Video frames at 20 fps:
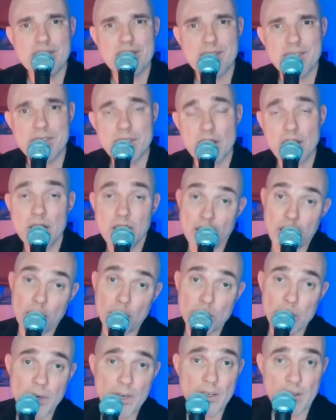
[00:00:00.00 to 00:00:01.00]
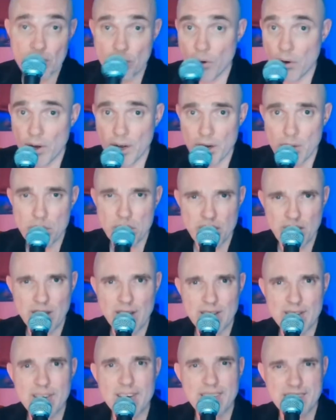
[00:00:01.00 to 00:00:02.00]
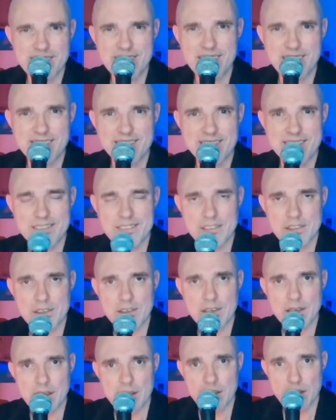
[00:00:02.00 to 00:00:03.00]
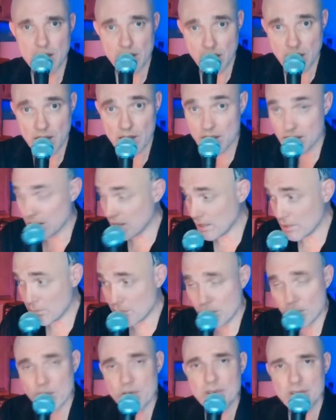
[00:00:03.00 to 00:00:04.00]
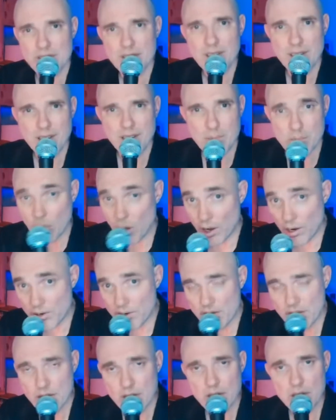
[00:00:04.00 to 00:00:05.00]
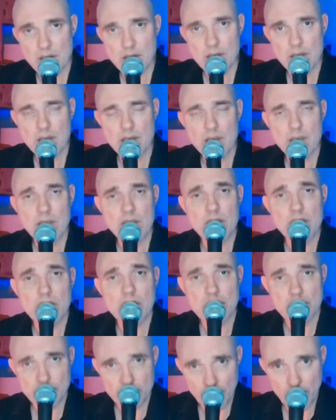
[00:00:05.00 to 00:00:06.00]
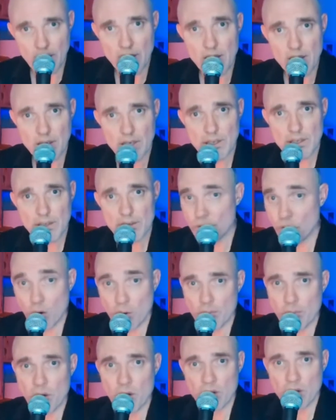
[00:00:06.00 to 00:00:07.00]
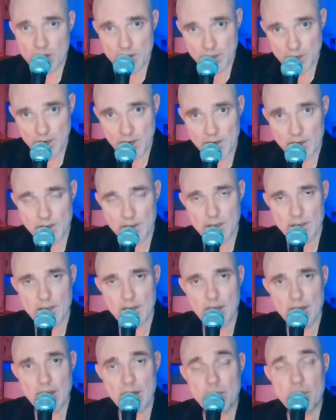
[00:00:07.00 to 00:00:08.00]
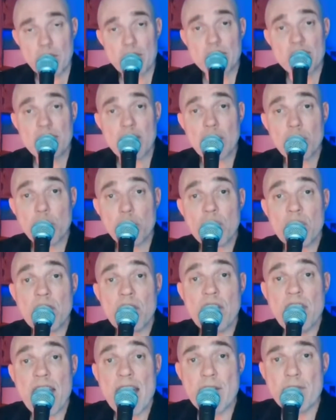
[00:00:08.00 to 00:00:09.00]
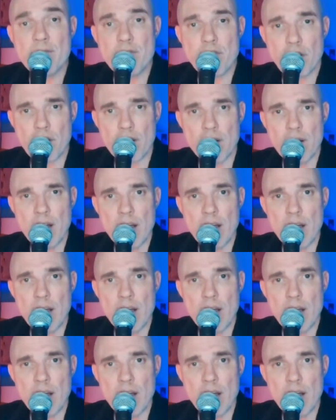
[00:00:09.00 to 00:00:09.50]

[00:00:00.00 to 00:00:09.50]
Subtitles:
Yeah, Arabic, throw Arabic in there. Yeah. Hebrew, modern, right? Throw them all in there because they will never,